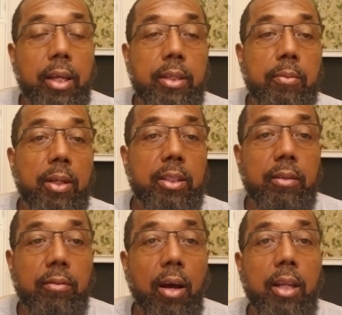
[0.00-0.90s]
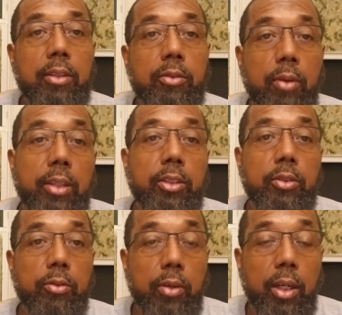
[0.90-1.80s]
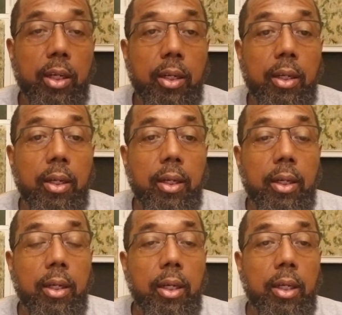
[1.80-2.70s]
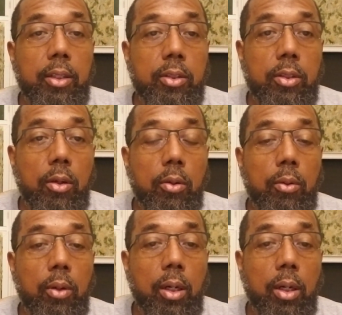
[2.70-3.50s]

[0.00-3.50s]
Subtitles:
domestic violence registry. And so,